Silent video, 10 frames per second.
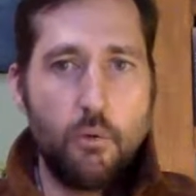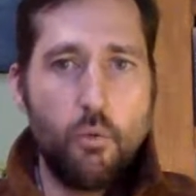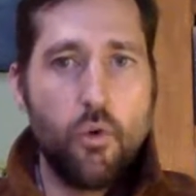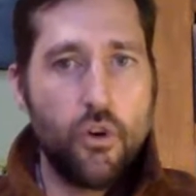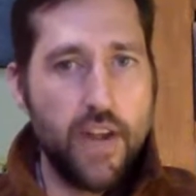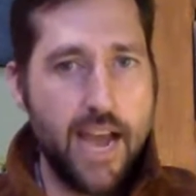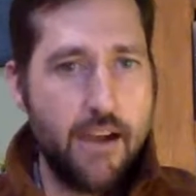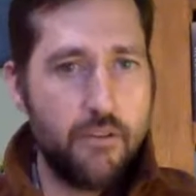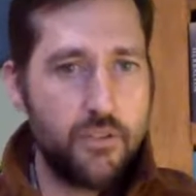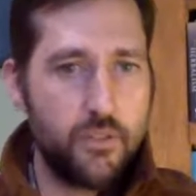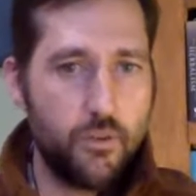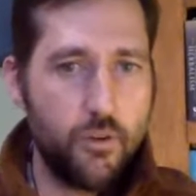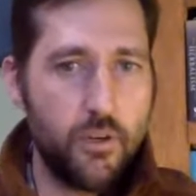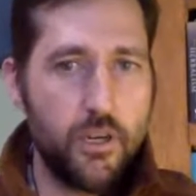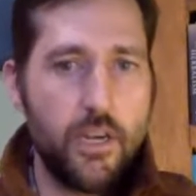worn out
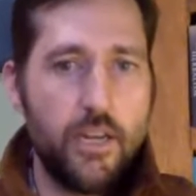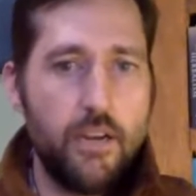or